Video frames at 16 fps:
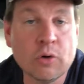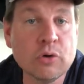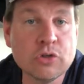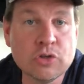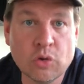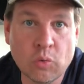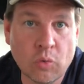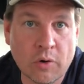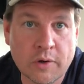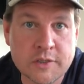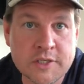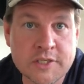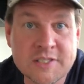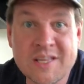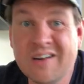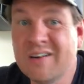crucial words.
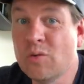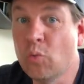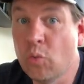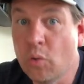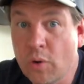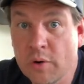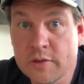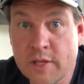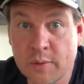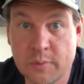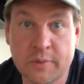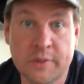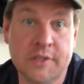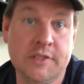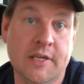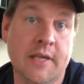Is there any word that
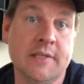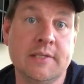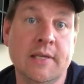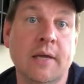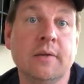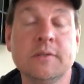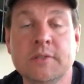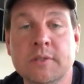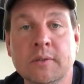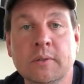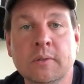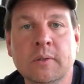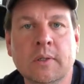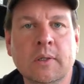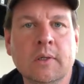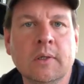really stands out to you?
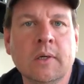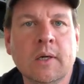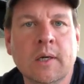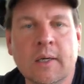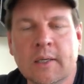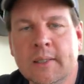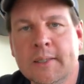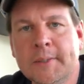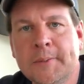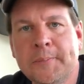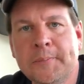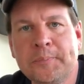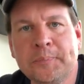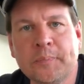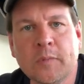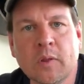
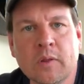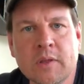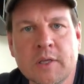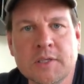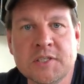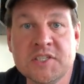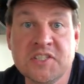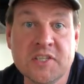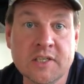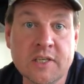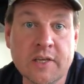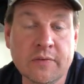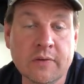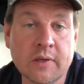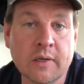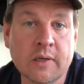This is
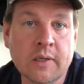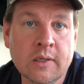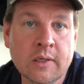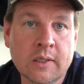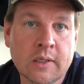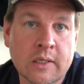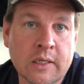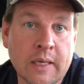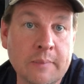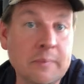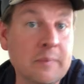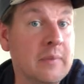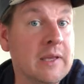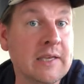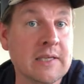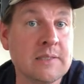significant.
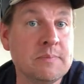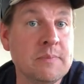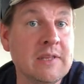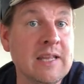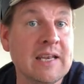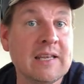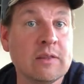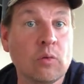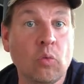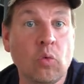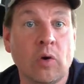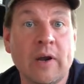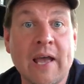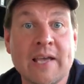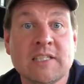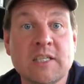It doesn't mean that the
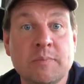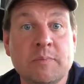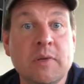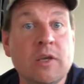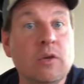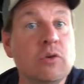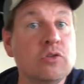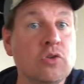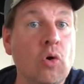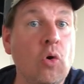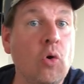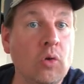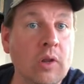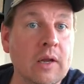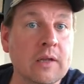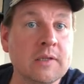word has to be used a
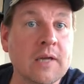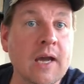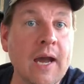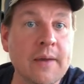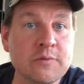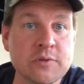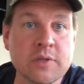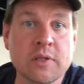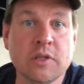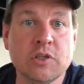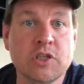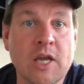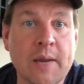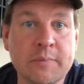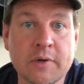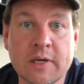whole lot of times within the
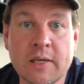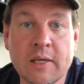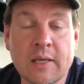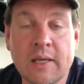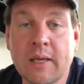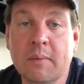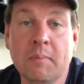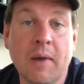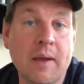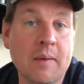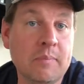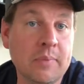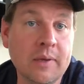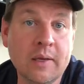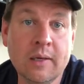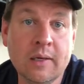chapter. It might
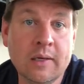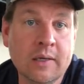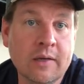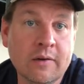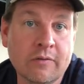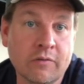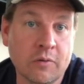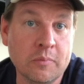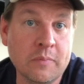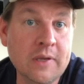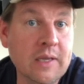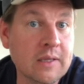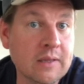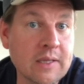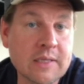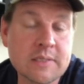be, for me
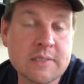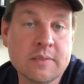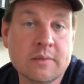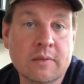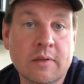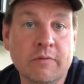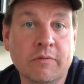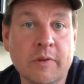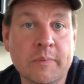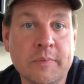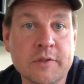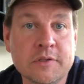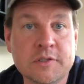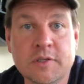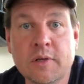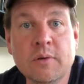in
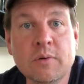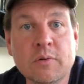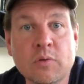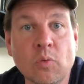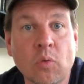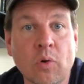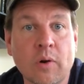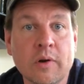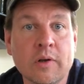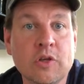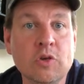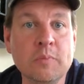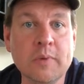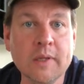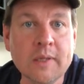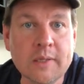Philippians 2, the word
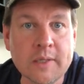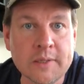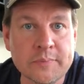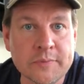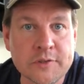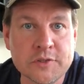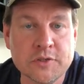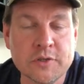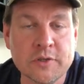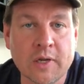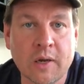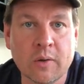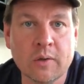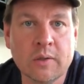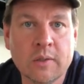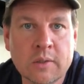humility stood
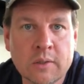out.